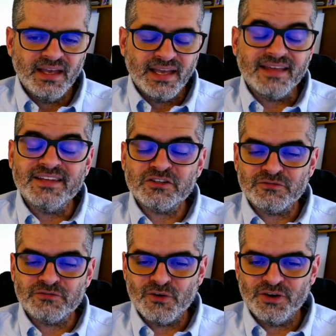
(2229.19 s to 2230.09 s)
And then,
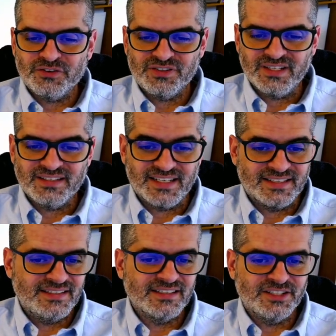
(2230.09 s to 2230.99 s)
of course, then the
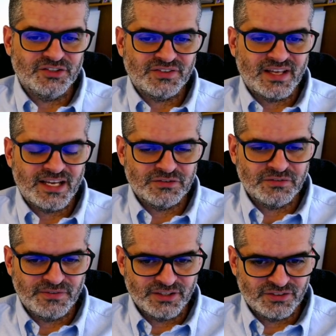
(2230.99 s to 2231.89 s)
idealist has to
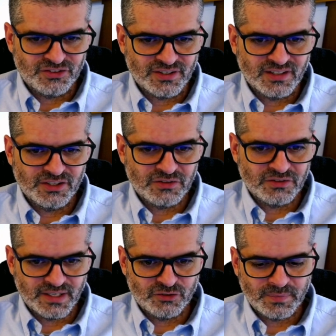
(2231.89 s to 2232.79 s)
face the challenge
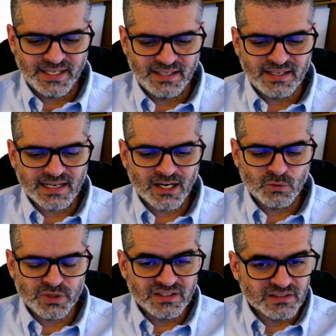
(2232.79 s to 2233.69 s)
of explaining
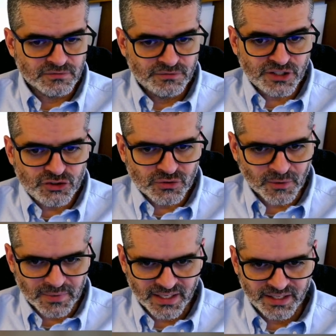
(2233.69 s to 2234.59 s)
how
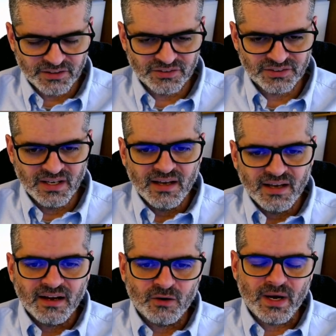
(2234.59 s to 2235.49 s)
individual minds
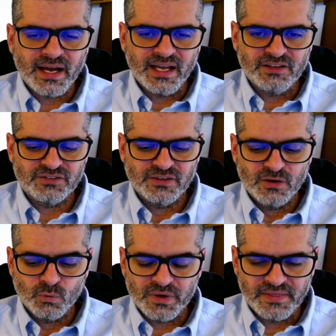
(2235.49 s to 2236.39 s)
arise
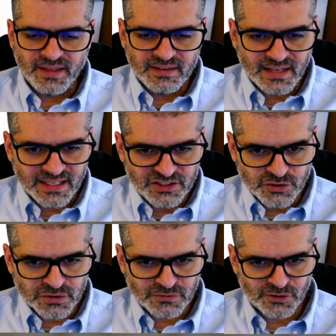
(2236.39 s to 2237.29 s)
within that
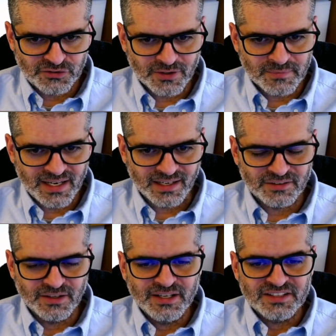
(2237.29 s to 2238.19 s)
universal
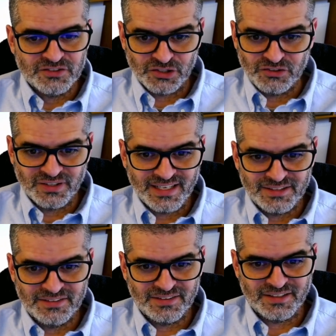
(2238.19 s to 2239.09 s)
mind, such
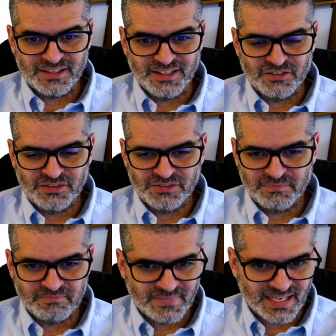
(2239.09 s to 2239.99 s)
that it's
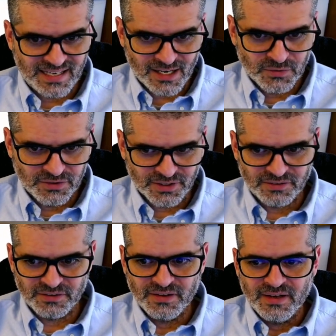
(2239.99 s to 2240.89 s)

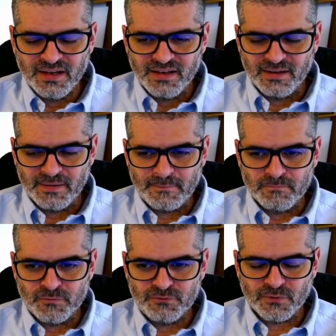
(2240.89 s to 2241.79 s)
accounted
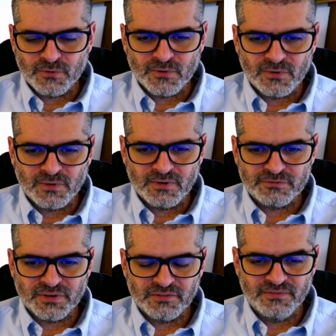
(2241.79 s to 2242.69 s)
for
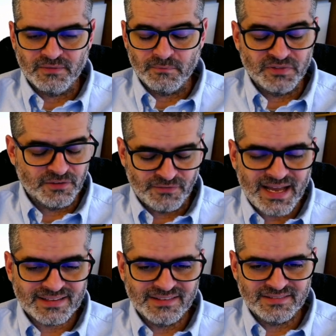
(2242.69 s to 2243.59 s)
the
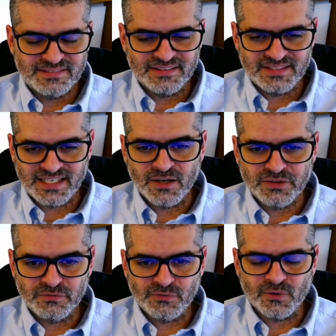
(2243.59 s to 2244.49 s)
fact is
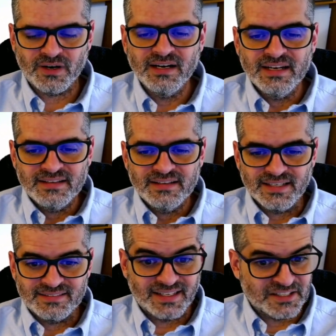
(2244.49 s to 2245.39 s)
accounted for
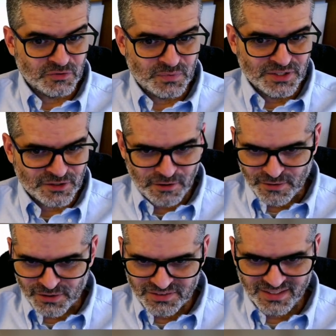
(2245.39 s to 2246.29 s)
that I can't read your
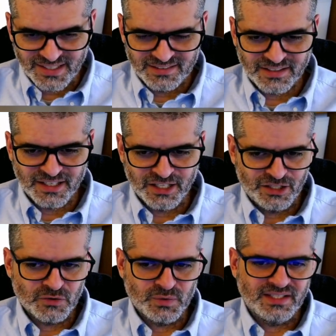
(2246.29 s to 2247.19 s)
thoughts and neither can
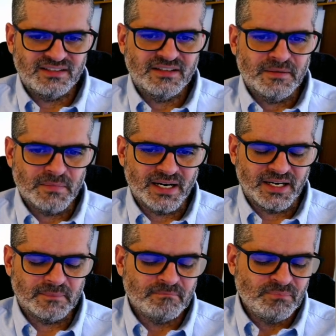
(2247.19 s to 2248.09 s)
you read mine.